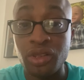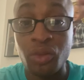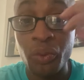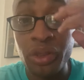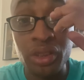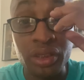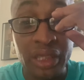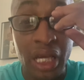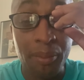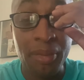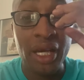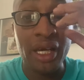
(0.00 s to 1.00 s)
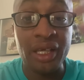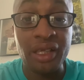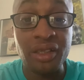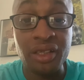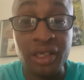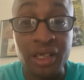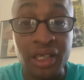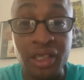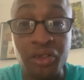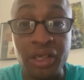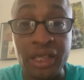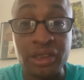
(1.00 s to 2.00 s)
We looked that bad. He it
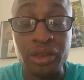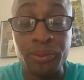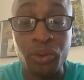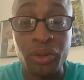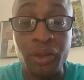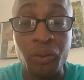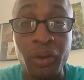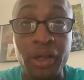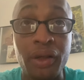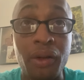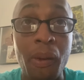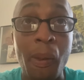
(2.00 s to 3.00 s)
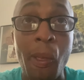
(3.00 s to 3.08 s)
literally got to the point where